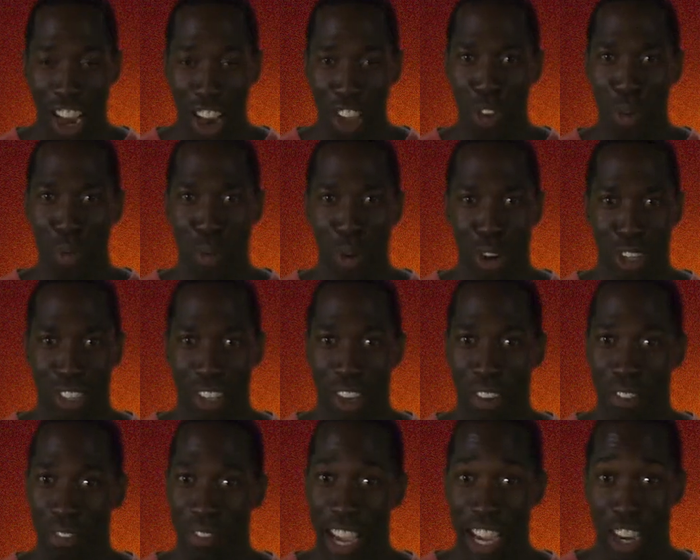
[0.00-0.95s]
other works
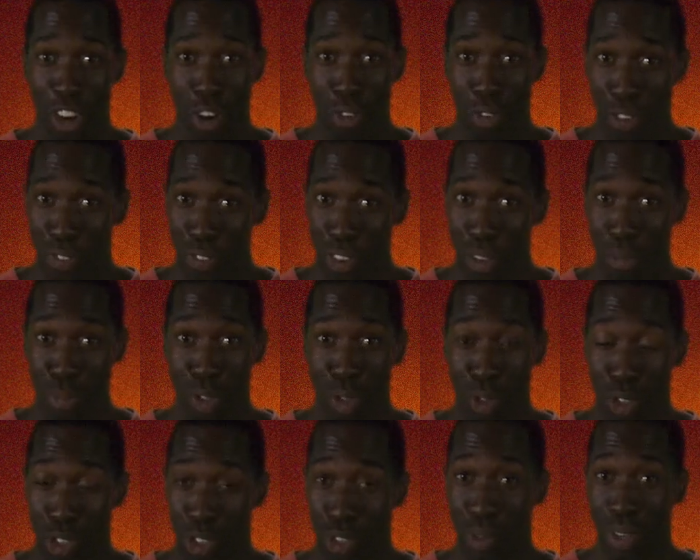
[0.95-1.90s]
of Vancouver Film
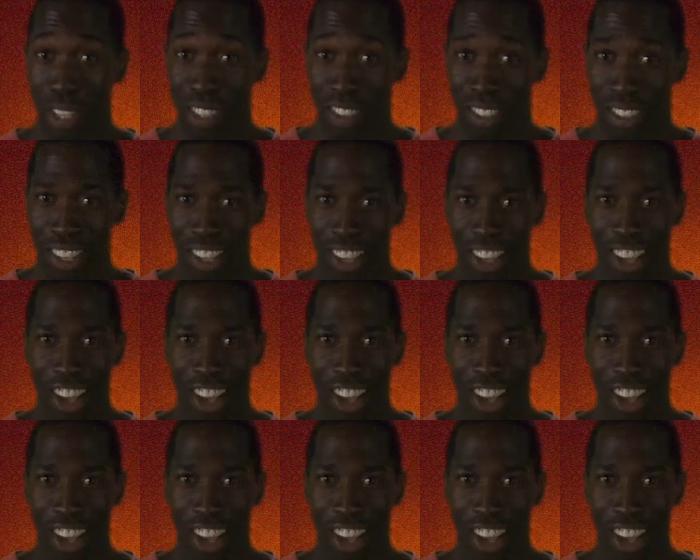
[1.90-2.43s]
School students